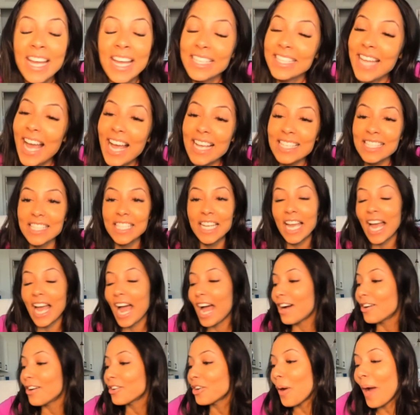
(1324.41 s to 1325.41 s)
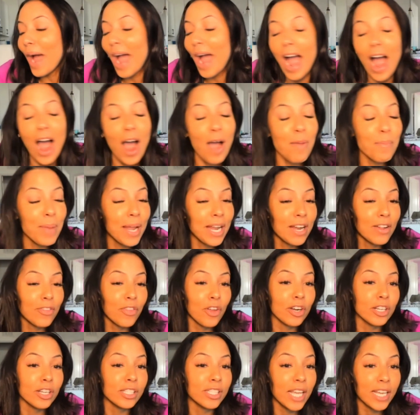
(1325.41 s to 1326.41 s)
That's I don't know how I made a
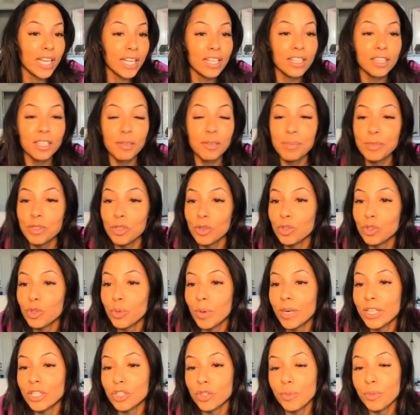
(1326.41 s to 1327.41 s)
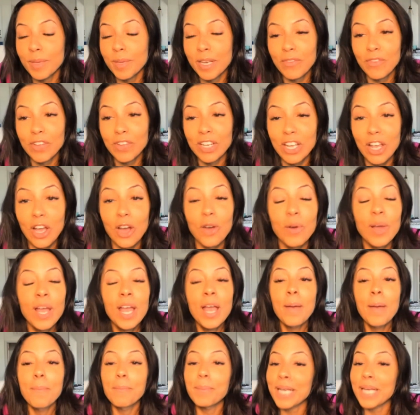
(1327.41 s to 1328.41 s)
30-second clip into a 22-minute video,
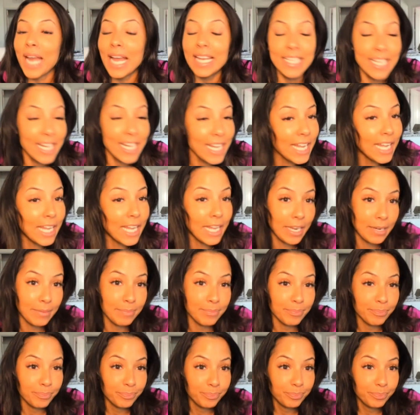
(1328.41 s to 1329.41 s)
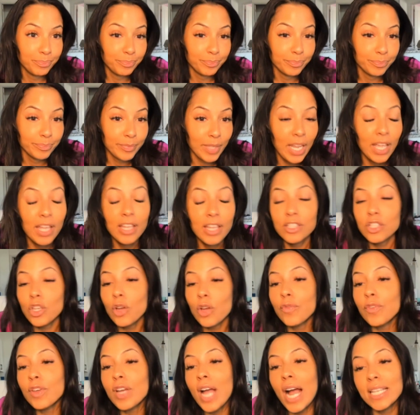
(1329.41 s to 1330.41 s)
but I did. So
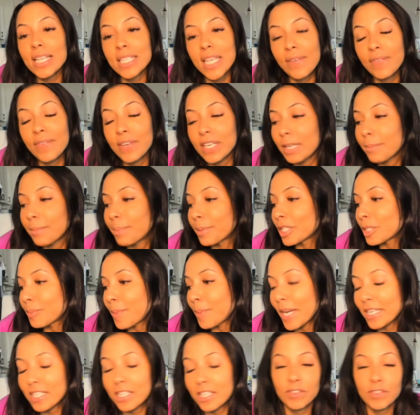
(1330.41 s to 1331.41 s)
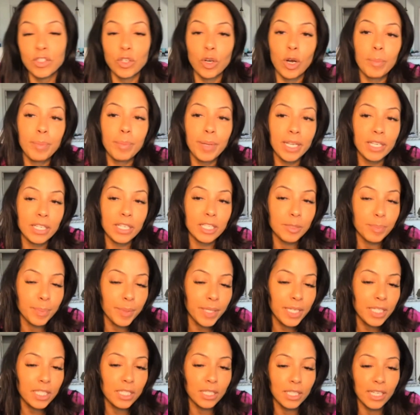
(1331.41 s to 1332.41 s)
if you guys have any perspectives or opinions,
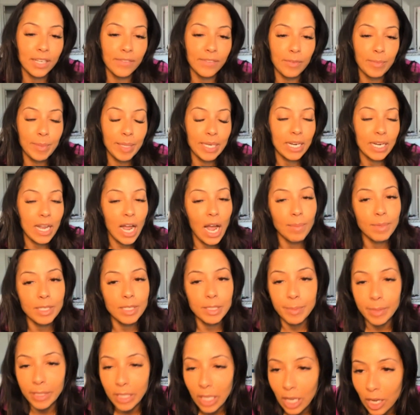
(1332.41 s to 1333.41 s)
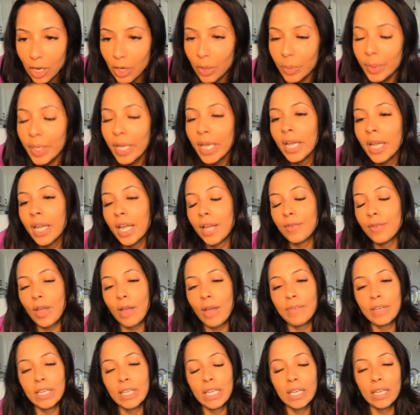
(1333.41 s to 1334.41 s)
please leave them in the comments below. If you
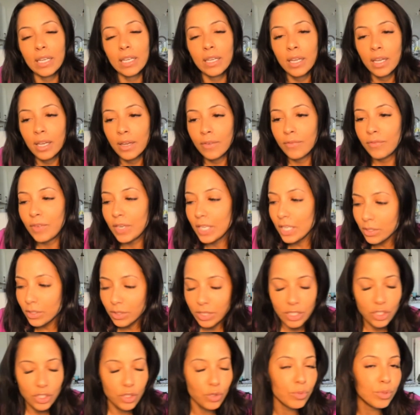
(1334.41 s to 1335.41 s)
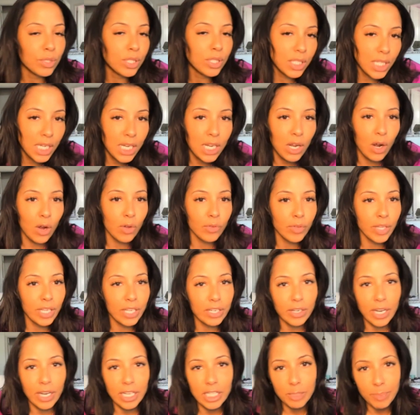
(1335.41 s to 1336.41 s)
have any videos that you see on the
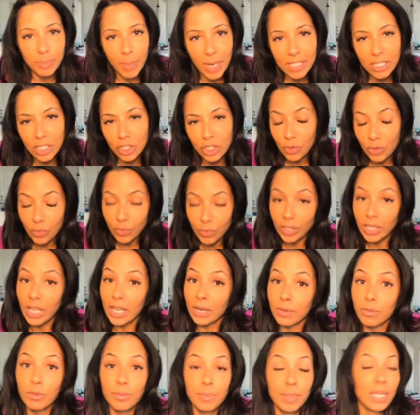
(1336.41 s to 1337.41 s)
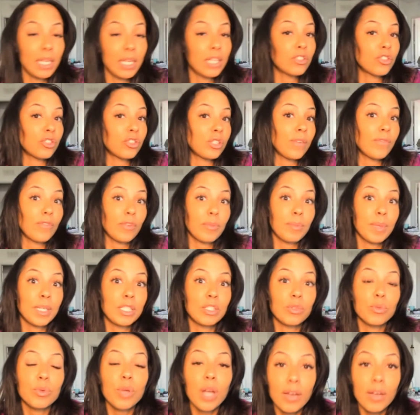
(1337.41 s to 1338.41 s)
internet space that you feel like would be interesting for me
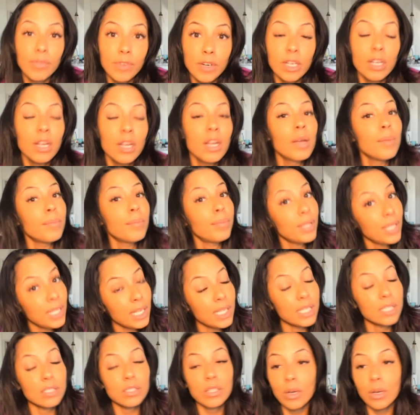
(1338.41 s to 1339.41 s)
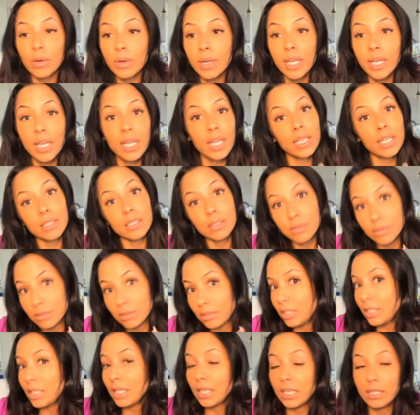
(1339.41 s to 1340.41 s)
to cover, please go ahead.
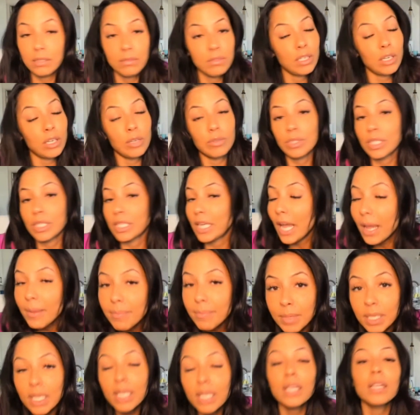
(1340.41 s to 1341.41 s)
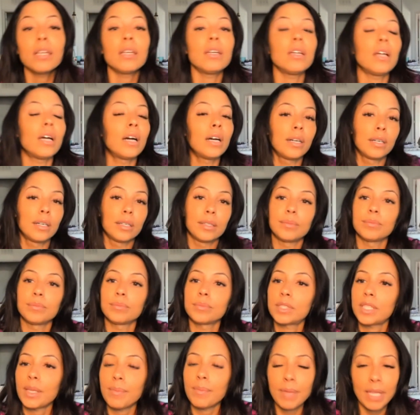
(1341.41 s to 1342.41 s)
DM me,
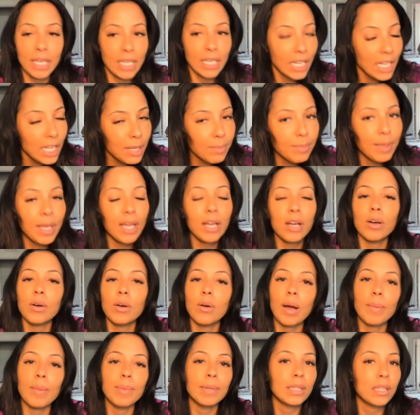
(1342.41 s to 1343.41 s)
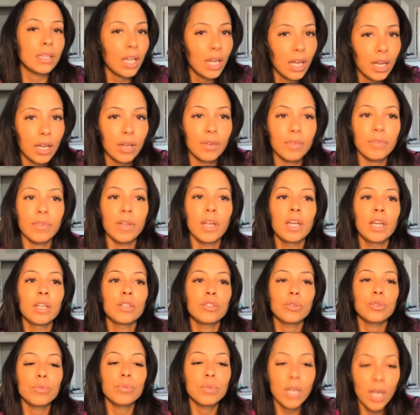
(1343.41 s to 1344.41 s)
send me an email. I would love
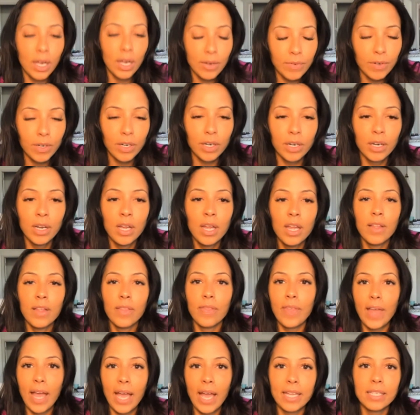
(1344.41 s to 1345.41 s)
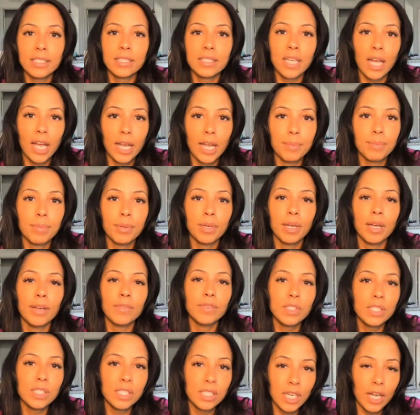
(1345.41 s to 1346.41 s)
to cover that type of
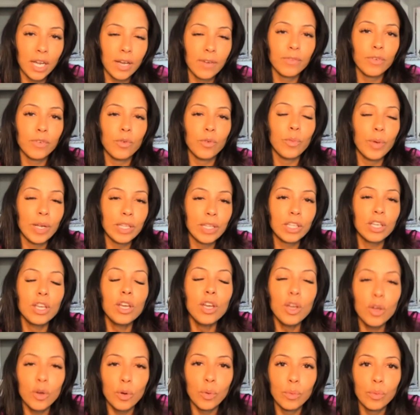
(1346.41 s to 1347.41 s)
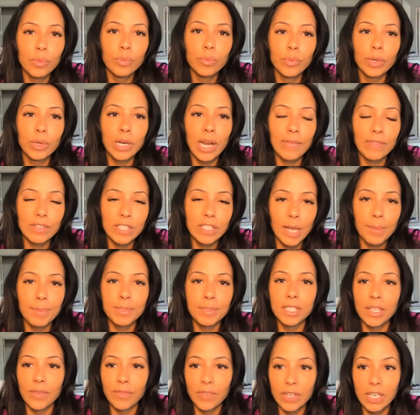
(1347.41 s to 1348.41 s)
stuff with you. Whatever type of
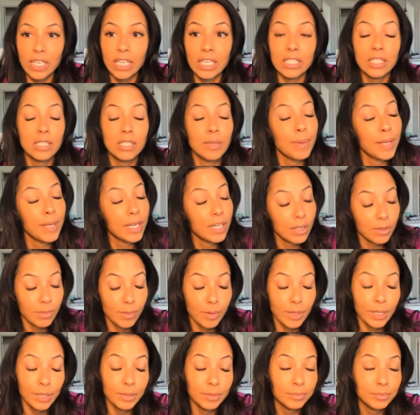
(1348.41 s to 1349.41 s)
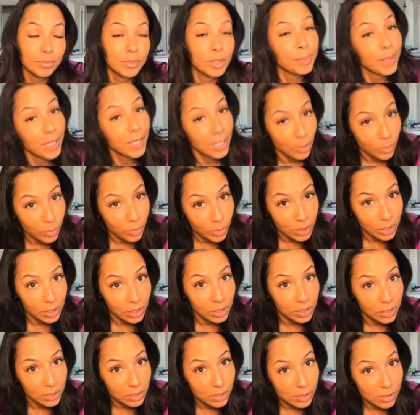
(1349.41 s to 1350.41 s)
stuff it is, depending on what it
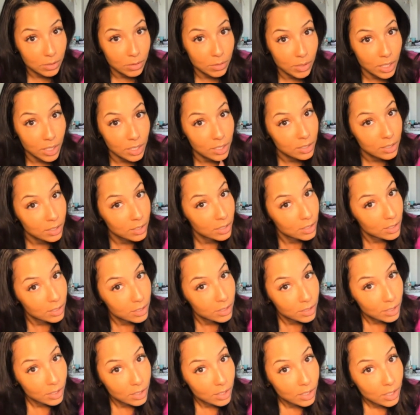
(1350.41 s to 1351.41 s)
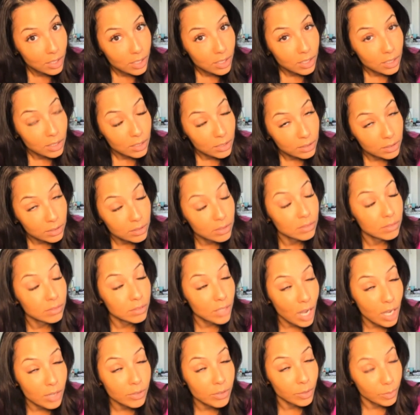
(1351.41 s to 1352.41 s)
is. Okay.
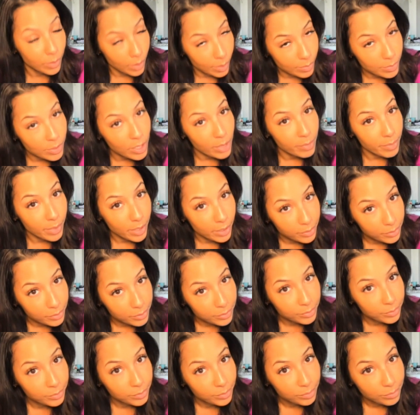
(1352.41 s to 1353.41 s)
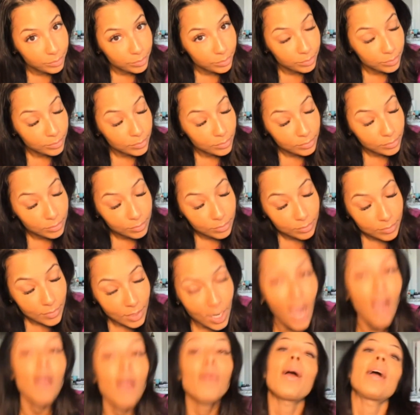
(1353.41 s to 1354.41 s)
Y'all know what I'm talking
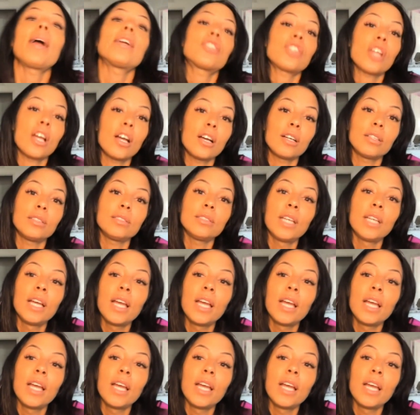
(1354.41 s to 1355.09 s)
about. All right, y'all.